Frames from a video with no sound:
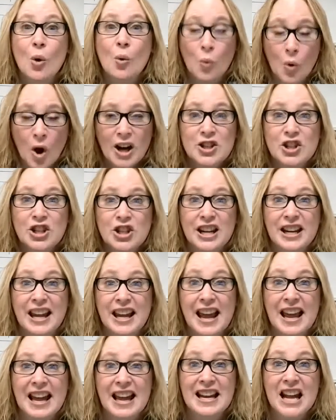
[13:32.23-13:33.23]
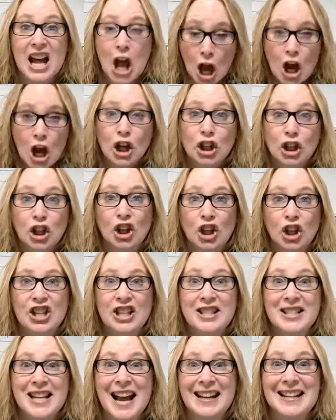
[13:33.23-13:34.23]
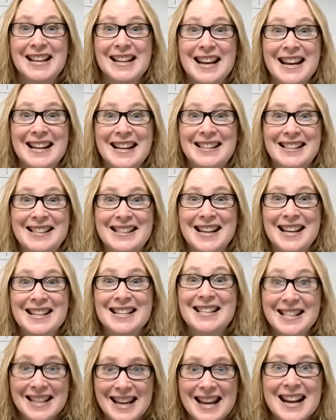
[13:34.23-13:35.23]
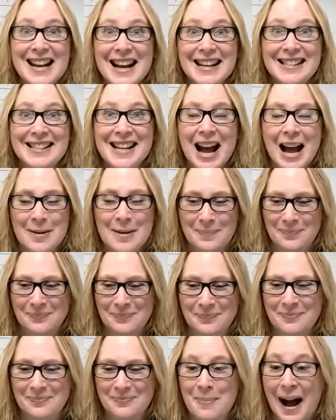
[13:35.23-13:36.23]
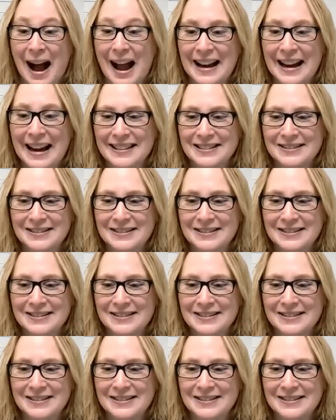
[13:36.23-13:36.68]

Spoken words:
Watch it again. Learn the techniques. See you next time. Bye.